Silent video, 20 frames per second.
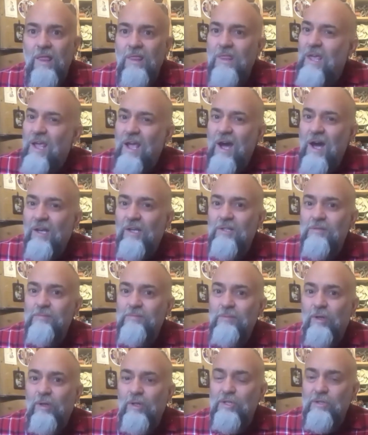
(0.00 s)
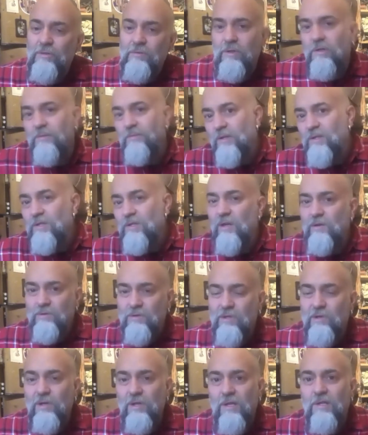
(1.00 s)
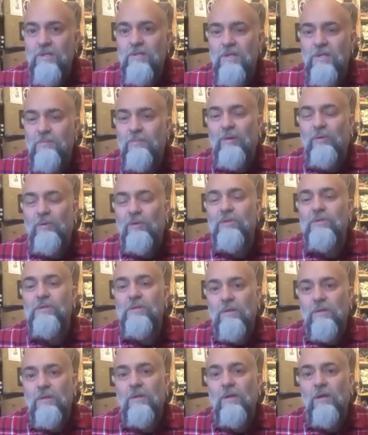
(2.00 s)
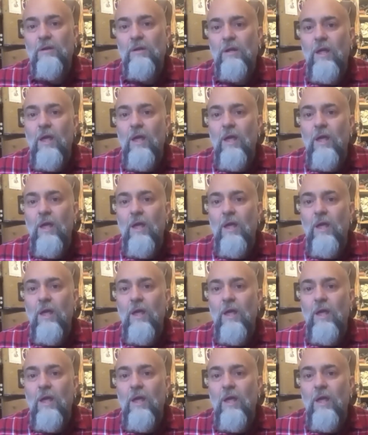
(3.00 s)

can't as much. So I suppose those three things are the big ones, you know. But